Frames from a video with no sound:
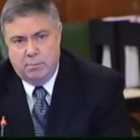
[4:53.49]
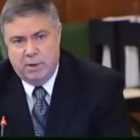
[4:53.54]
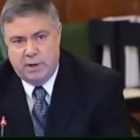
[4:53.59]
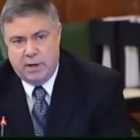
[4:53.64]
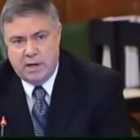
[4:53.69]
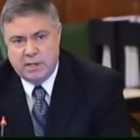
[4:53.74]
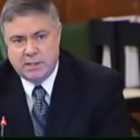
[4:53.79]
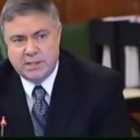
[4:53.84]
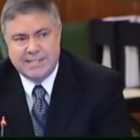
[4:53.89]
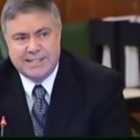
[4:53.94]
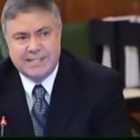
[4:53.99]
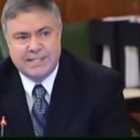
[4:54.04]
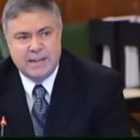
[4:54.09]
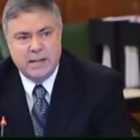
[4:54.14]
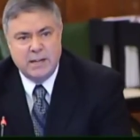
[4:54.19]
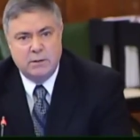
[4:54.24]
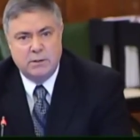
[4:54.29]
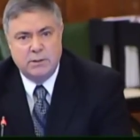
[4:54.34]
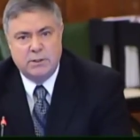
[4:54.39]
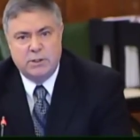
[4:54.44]
but as a
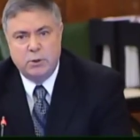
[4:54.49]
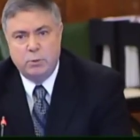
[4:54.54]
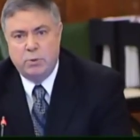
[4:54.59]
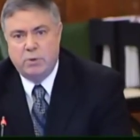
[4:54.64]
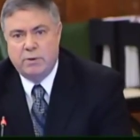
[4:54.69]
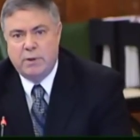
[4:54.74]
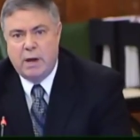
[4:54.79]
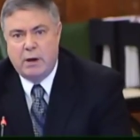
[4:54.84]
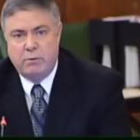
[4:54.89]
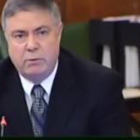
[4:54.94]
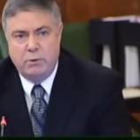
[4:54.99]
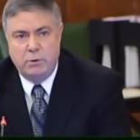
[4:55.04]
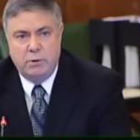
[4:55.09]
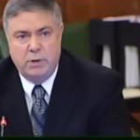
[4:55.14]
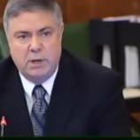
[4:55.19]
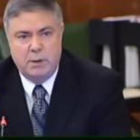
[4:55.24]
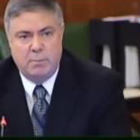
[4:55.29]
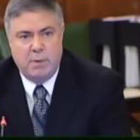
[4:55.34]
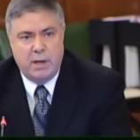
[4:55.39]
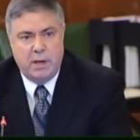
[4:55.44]
signal to where that
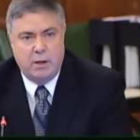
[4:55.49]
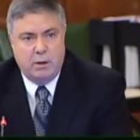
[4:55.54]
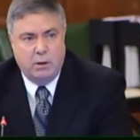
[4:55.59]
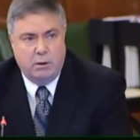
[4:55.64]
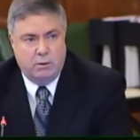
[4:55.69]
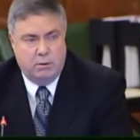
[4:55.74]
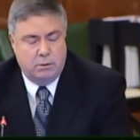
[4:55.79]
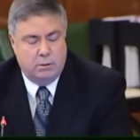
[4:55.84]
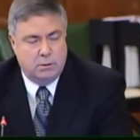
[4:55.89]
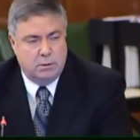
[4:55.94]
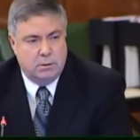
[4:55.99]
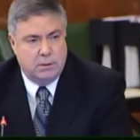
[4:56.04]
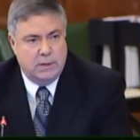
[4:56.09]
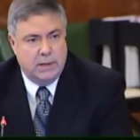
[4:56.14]
ruling may go,